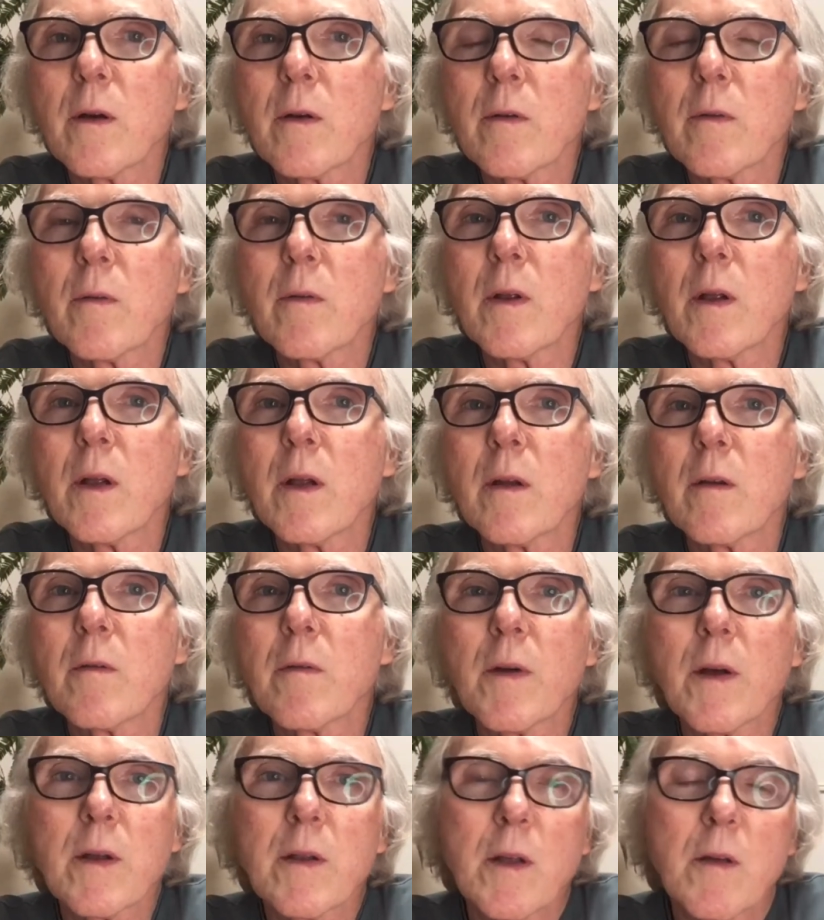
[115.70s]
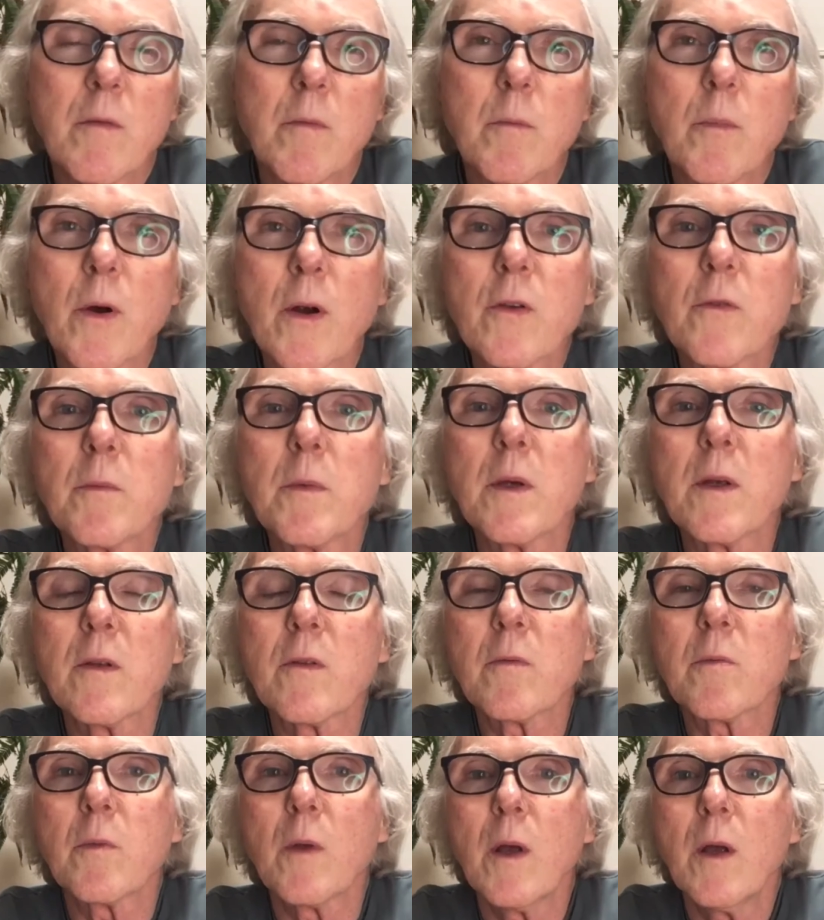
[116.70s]
And in fact, they've impressed me as
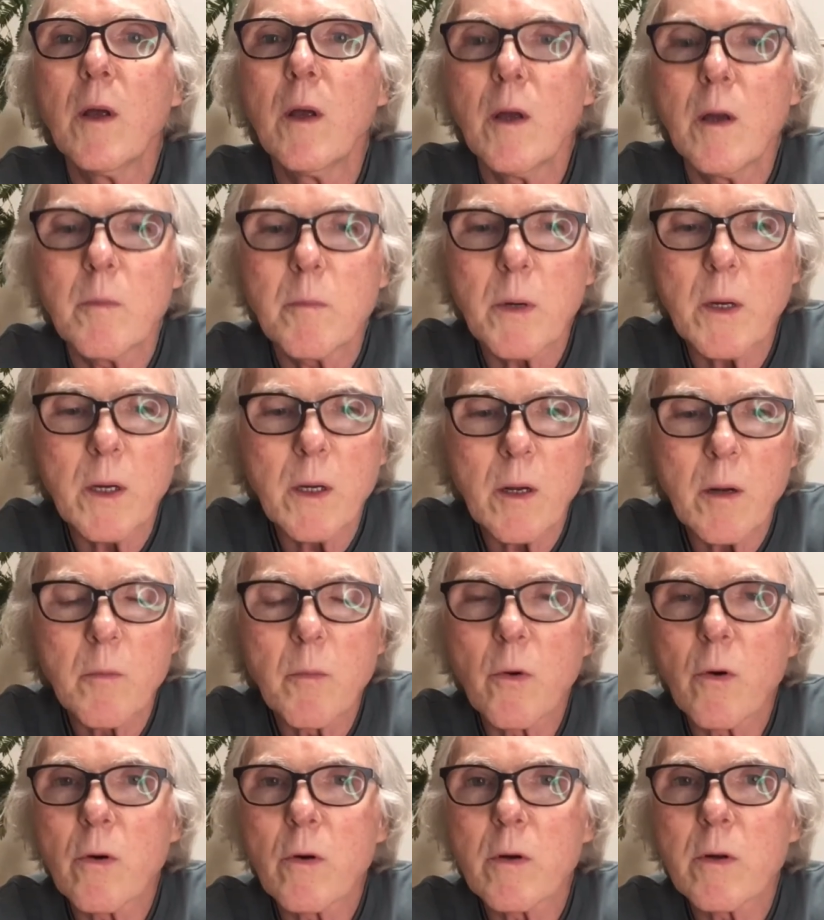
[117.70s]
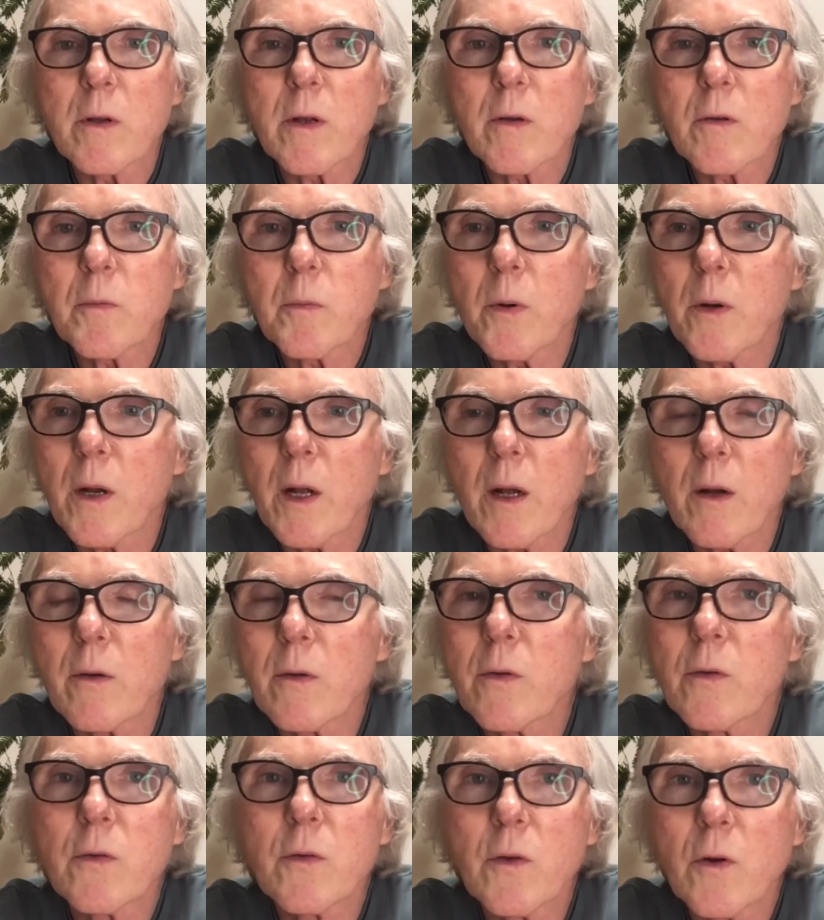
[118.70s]
being a brewery that's put out
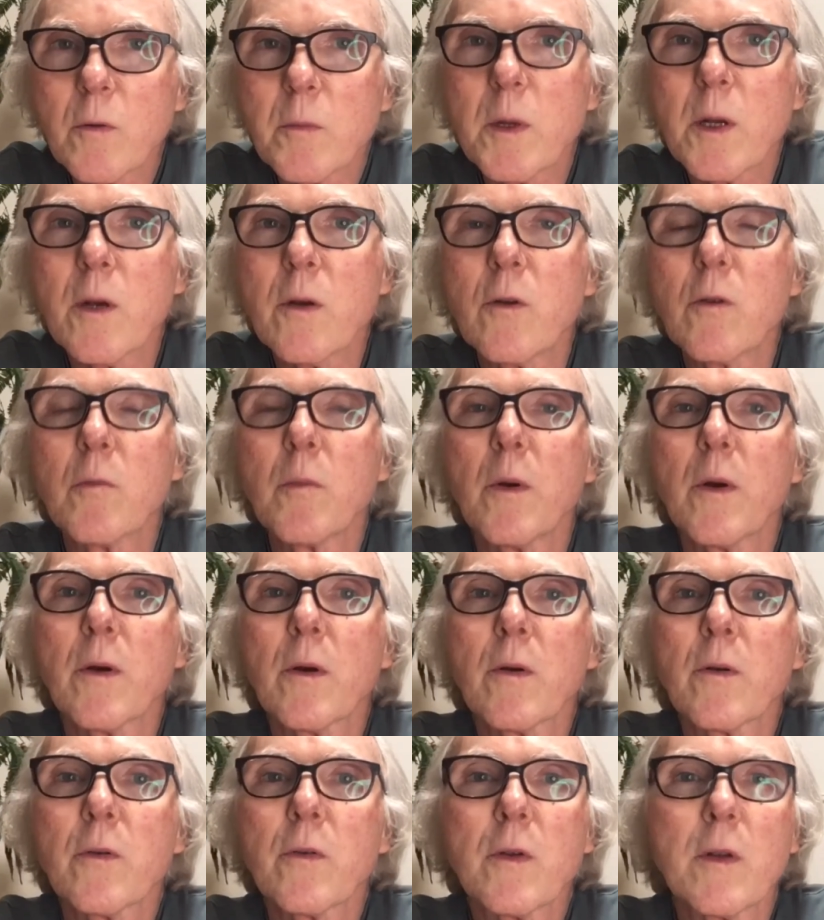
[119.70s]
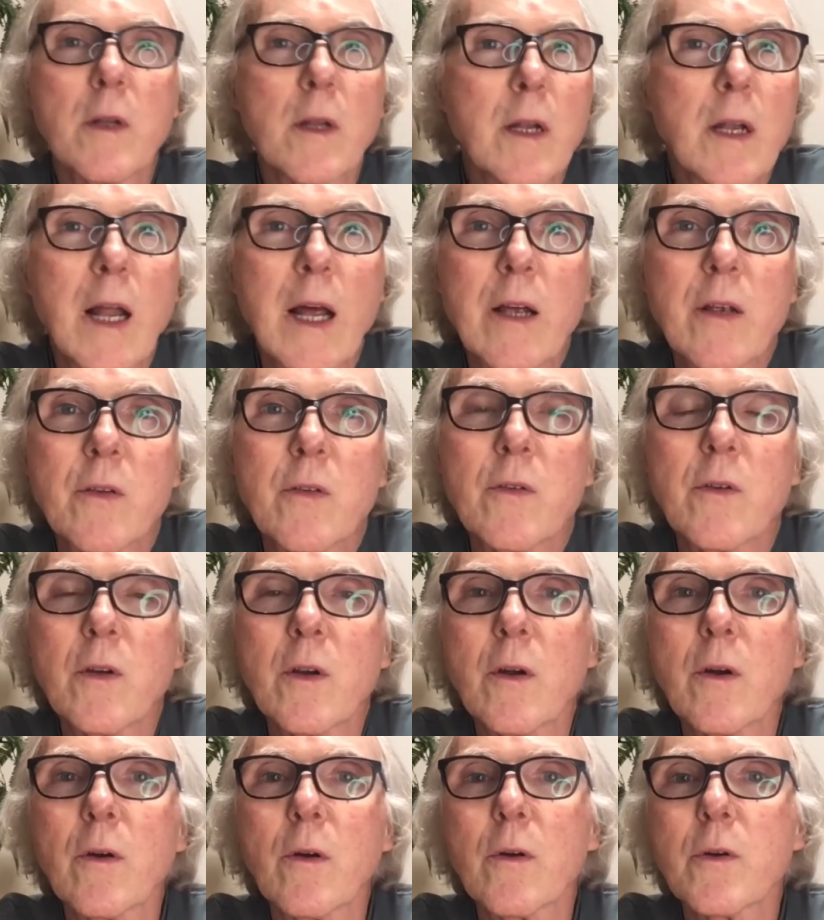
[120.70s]
so many new beers in the last
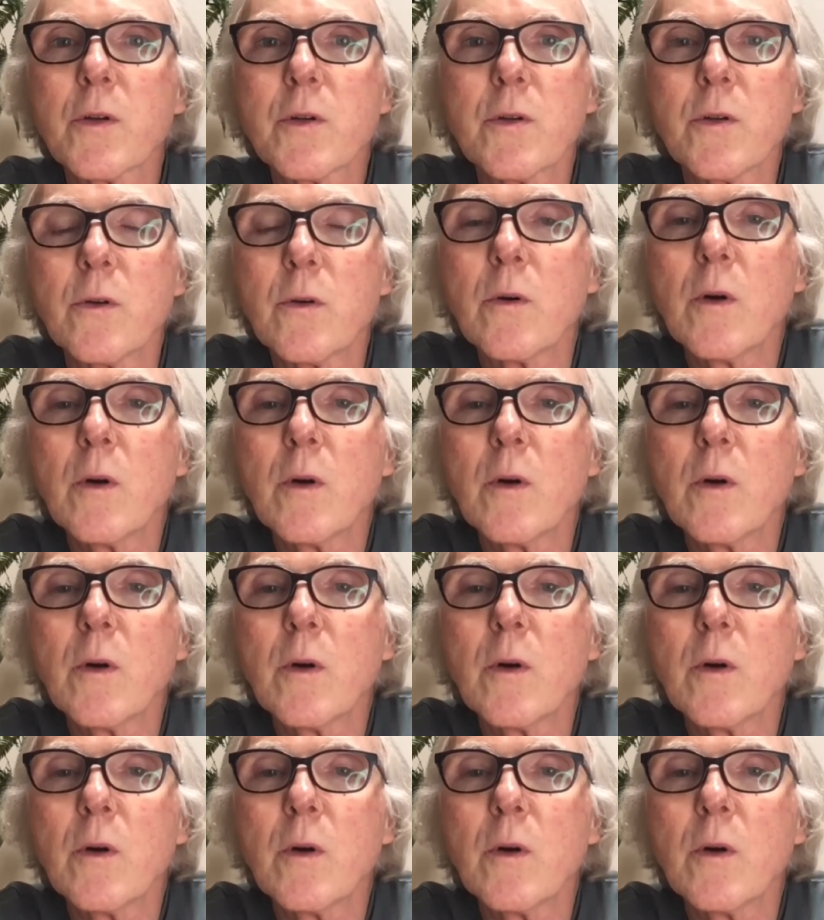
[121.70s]
year or two,